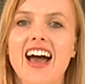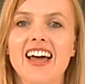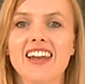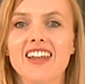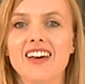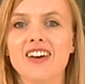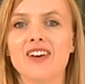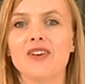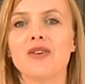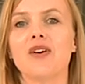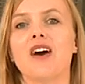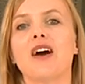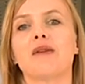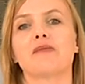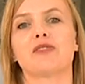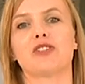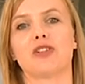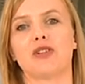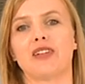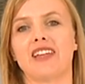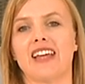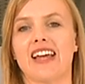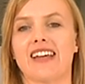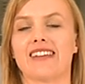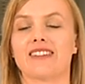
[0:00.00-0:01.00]
Hello, I'm
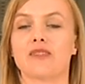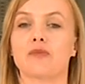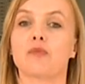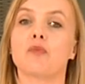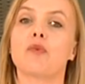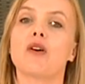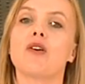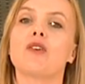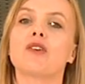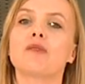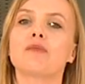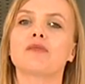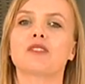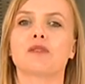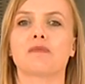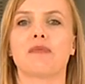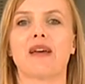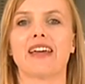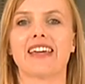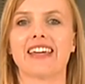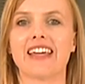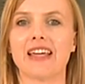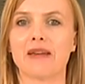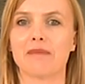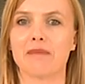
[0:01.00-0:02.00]
Juliet and welcome to
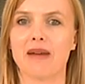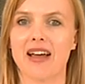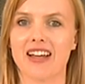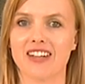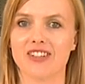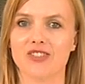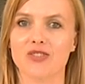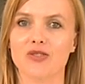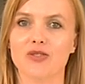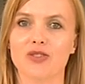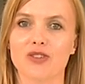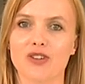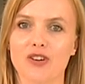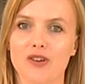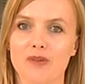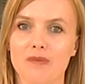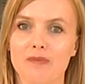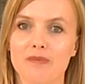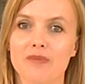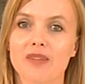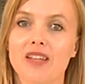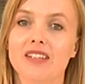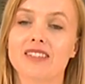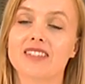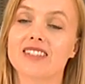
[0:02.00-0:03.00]
bakingmad.com.
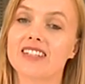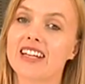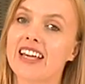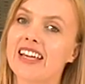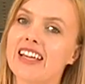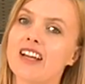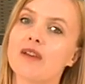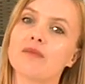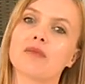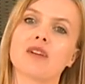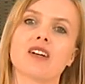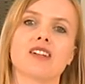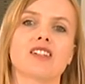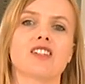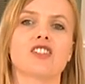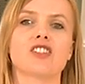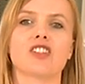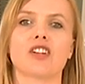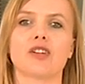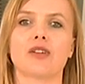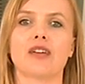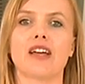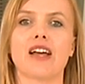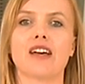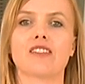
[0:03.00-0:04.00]
Today I'm going to
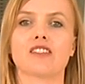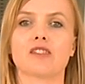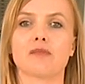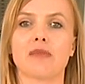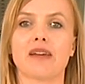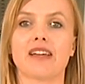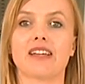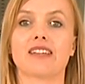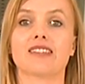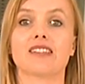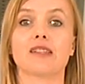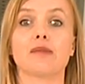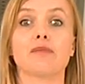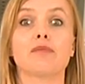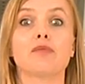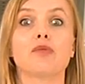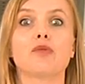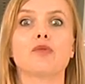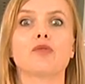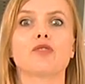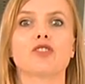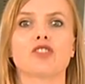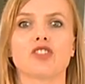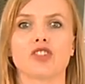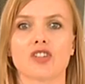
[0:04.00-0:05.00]
show you how to make
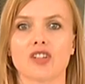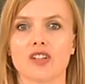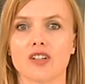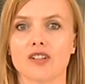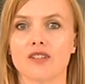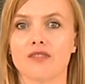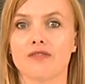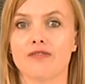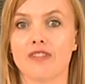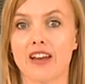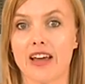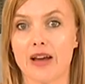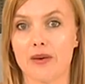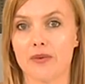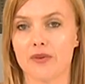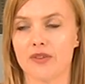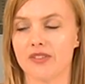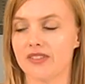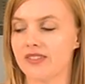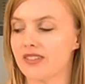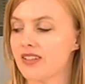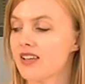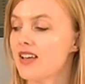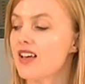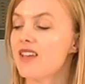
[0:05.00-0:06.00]
simple sugar
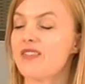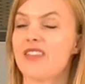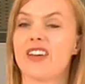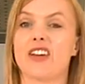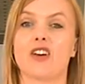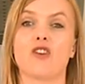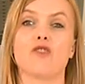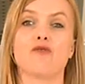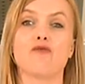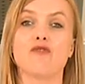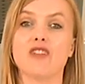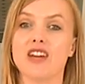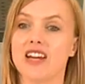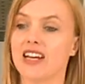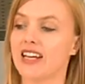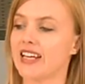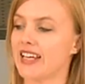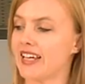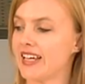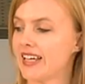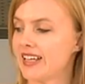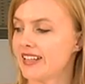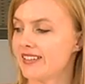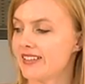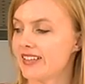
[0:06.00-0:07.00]
flowers. They are really
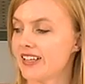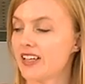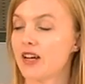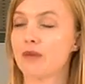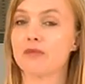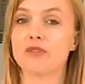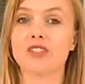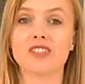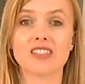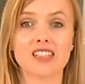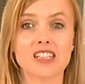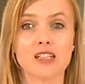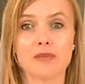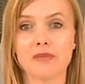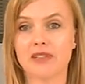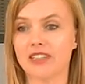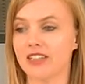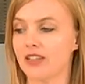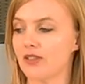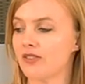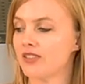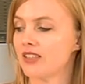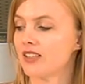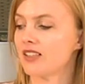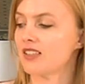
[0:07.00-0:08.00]
easy. I'm just going to be
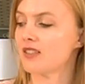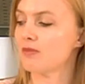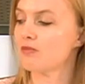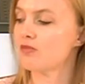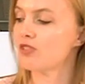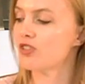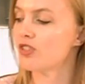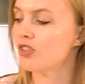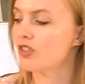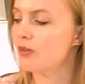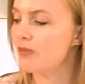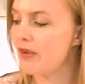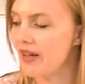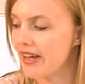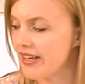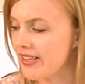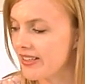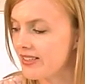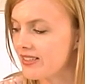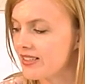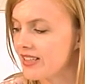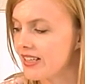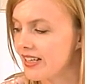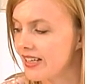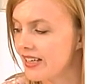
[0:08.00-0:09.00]
using some sugar
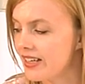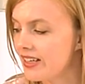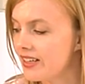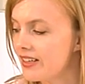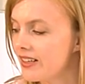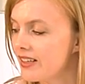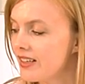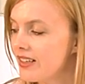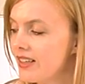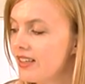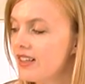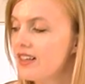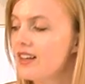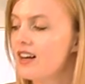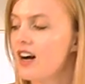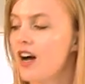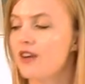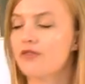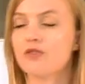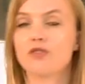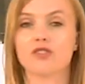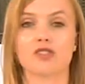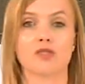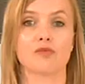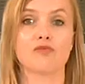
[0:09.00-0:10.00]
paste here.
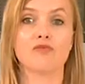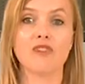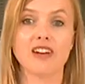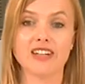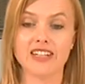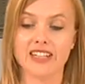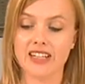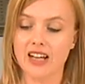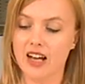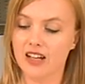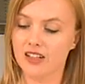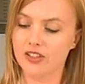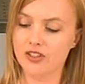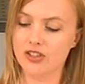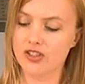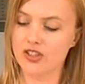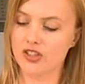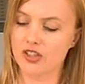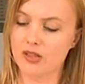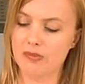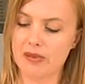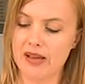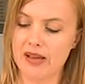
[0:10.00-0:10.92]
I've got some ready coloured sugar